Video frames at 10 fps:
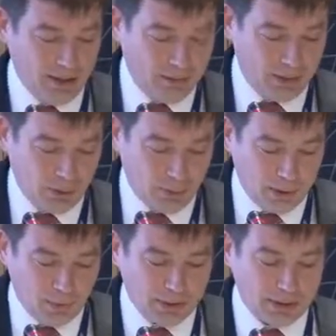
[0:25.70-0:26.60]
this
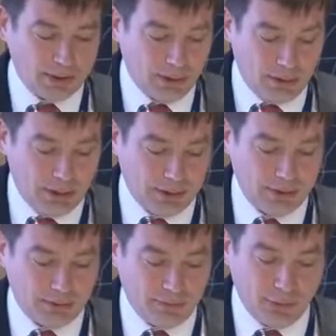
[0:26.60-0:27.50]
topic with isolated
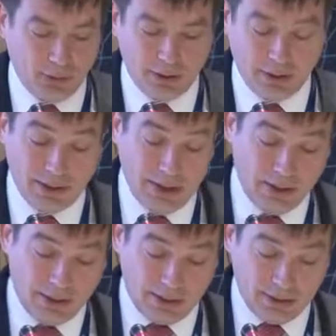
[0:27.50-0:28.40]
sphenoid
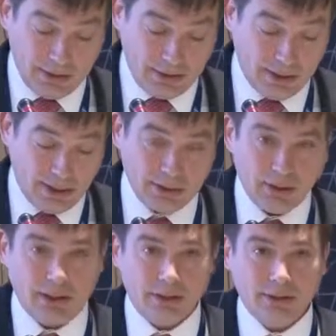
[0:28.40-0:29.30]

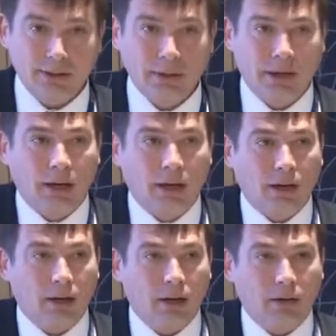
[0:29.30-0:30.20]
sinusitis.
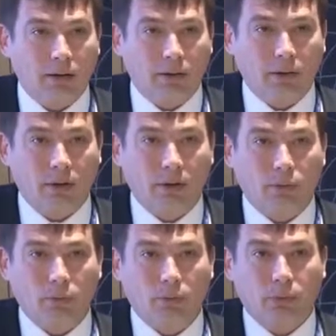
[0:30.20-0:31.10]

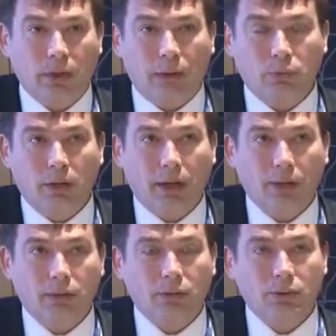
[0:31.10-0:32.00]
I would
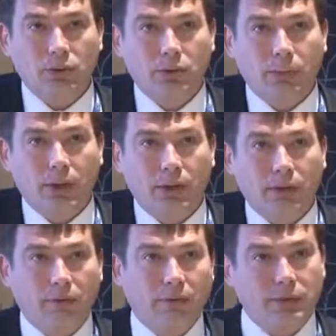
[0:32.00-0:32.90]
like to speak
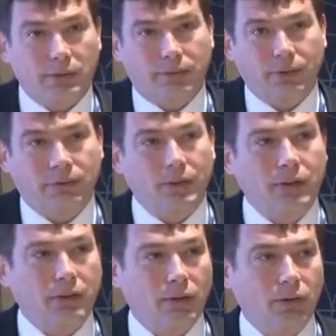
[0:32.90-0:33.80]
this
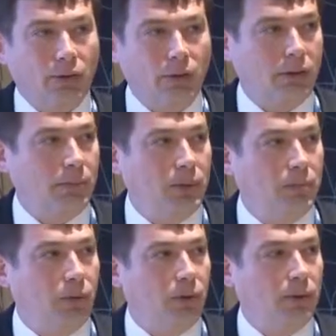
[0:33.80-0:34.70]
15 or a little bit
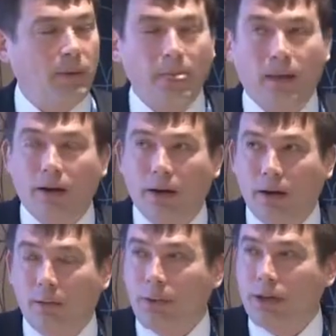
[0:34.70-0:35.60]
more
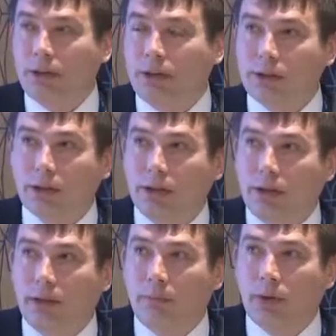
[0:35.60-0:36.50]
minutes
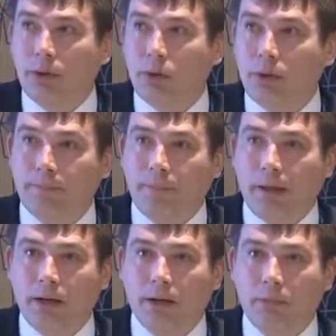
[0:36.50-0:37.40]
about
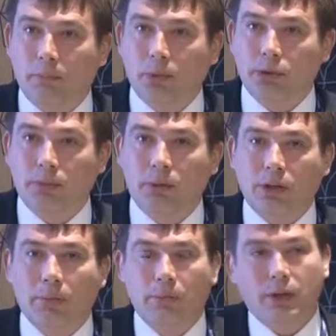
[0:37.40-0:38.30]
possible
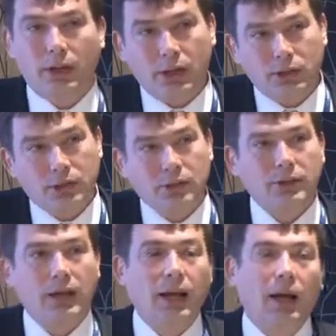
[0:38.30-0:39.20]

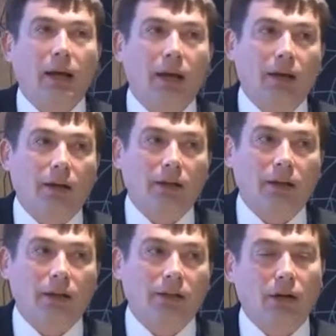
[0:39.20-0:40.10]
complications
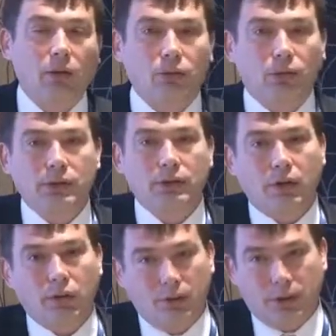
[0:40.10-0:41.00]
and how to
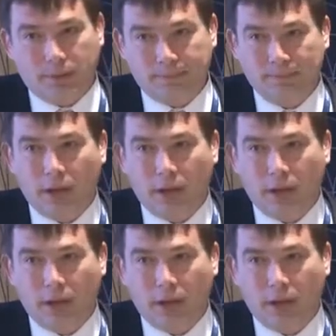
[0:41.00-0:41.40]
exclude it.